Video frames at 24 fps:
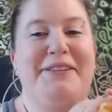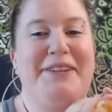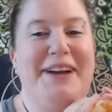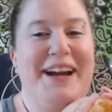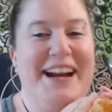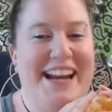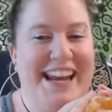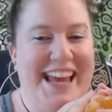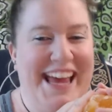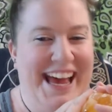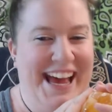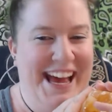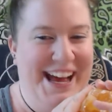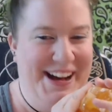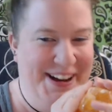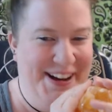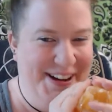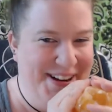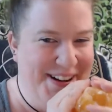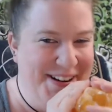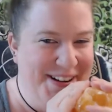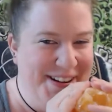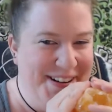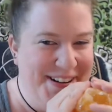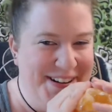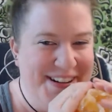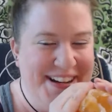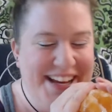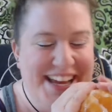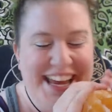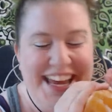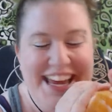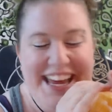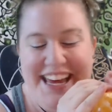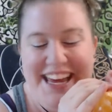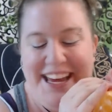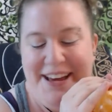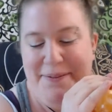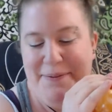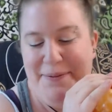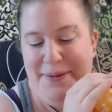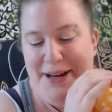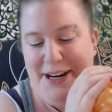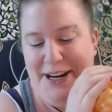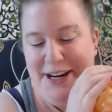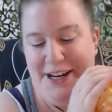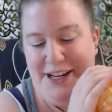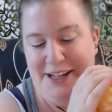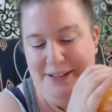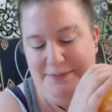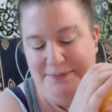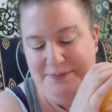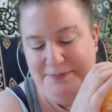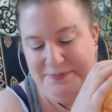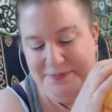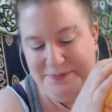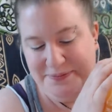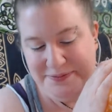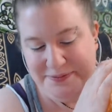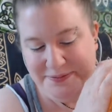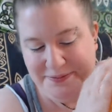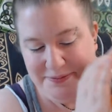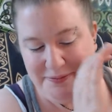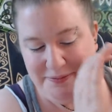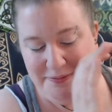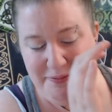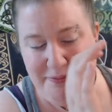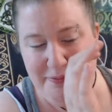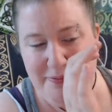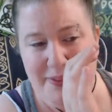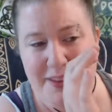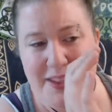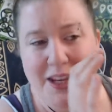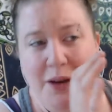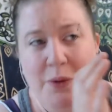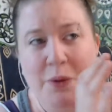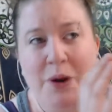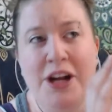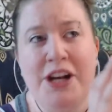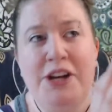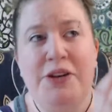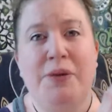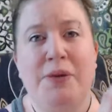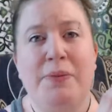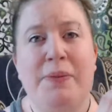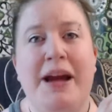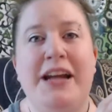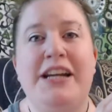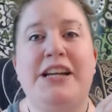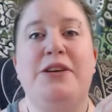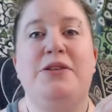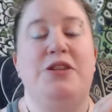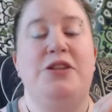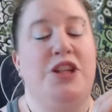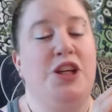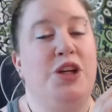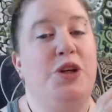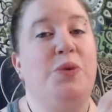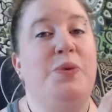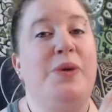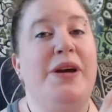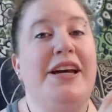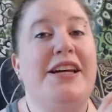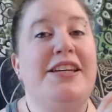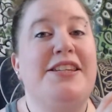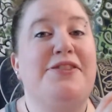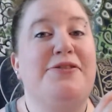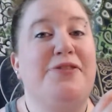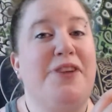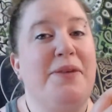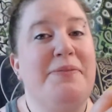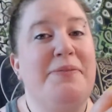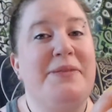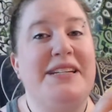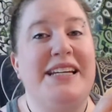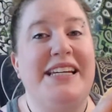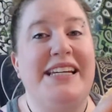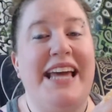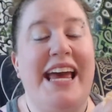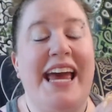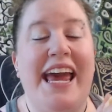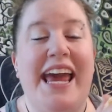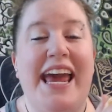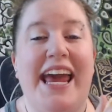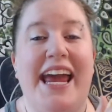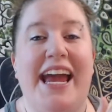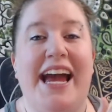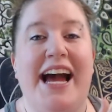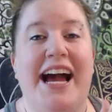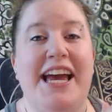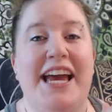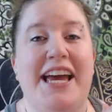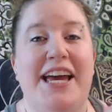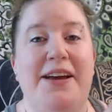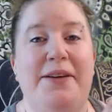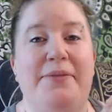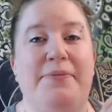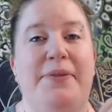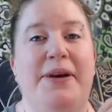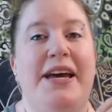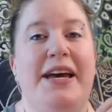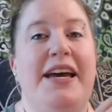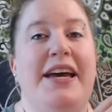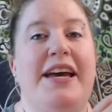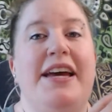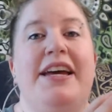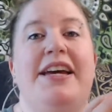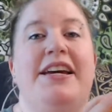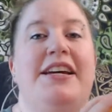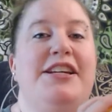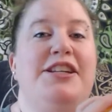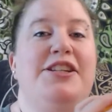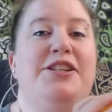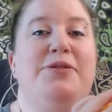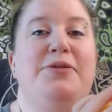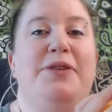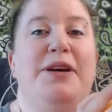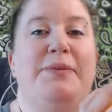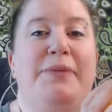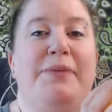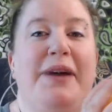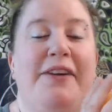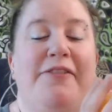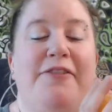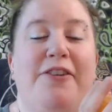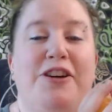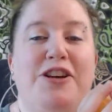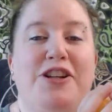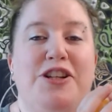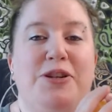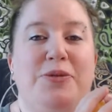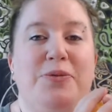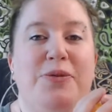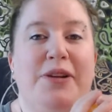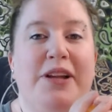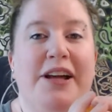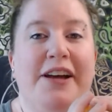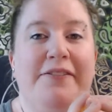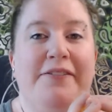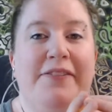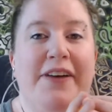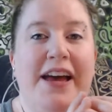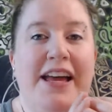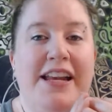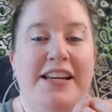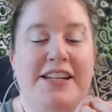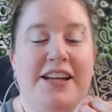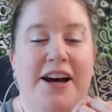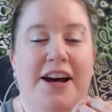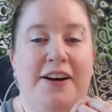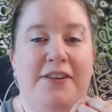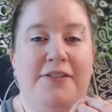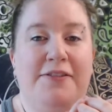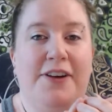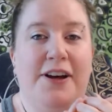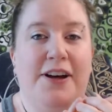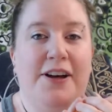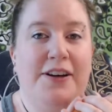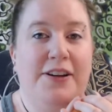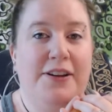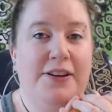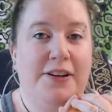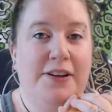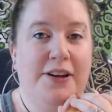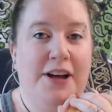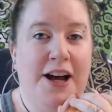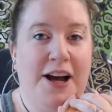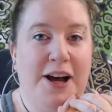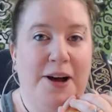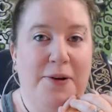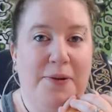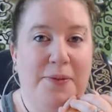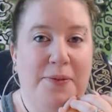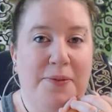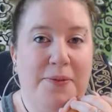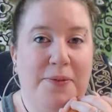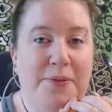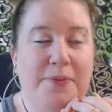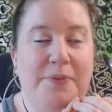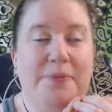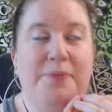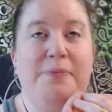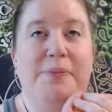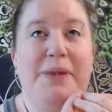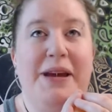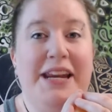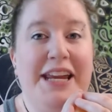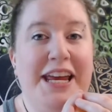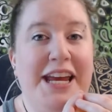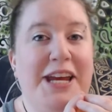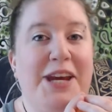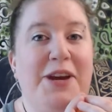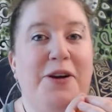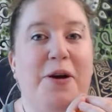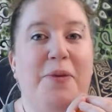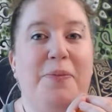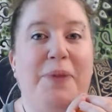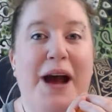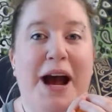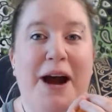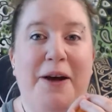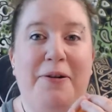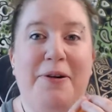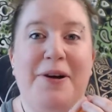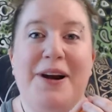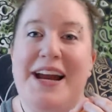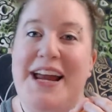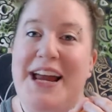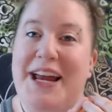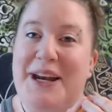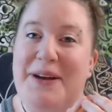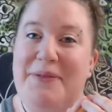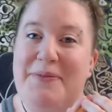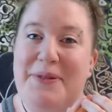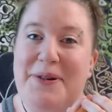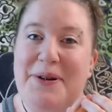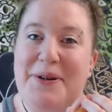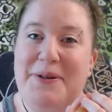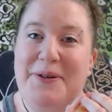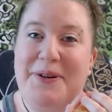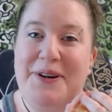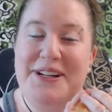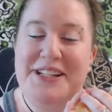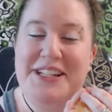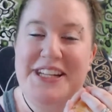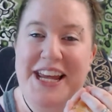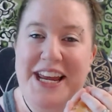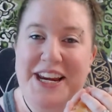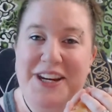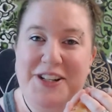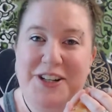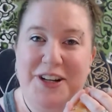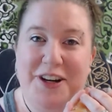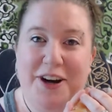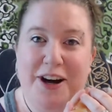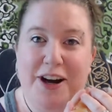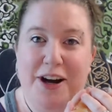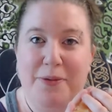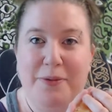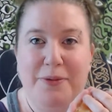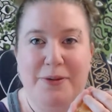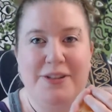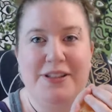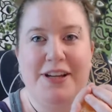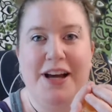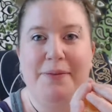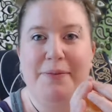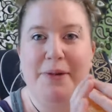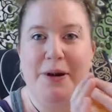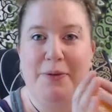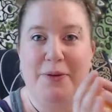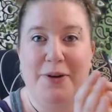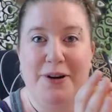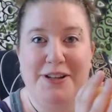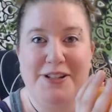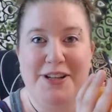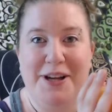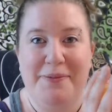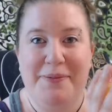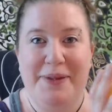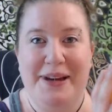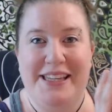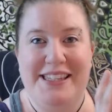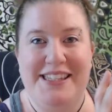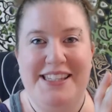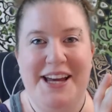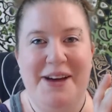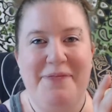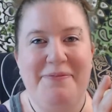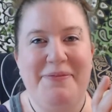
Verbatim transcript: now. but um I wanted to remind you 2 weeks from today I am doing my virtual event of um meeting your power animal or teacher. I almost got my words all mixed up.